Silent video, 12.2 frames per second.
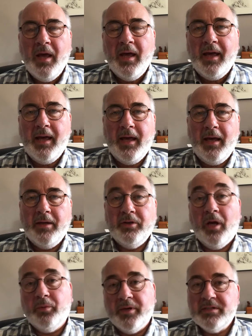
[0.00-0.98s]

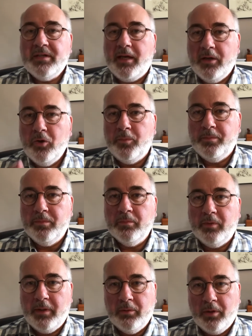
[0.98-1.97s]
Now, when I say I hope
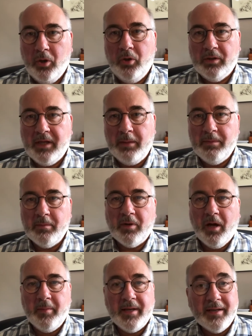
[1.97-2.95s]
we will all keep them
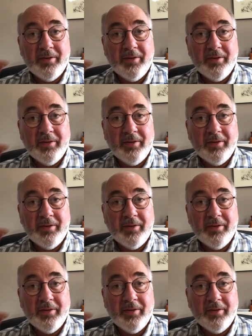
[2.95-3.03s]
coming,